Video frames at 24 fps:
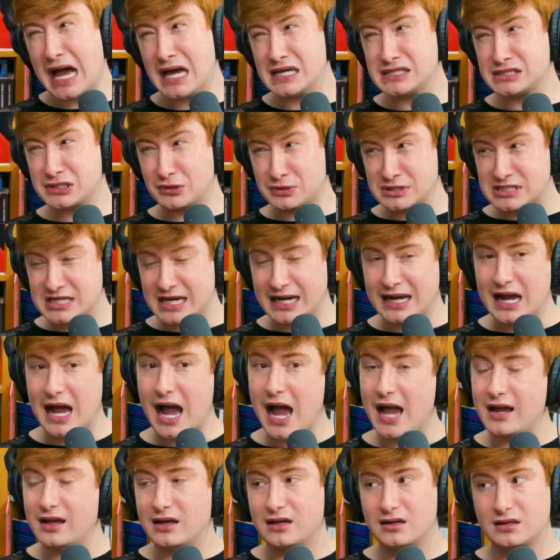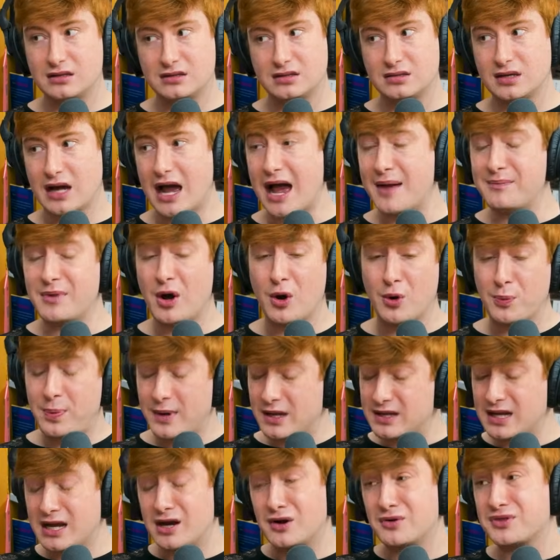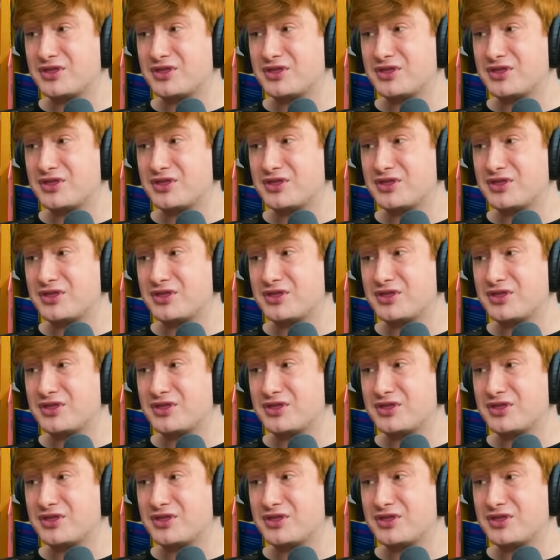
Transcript: So it's like I'm hoping, you know,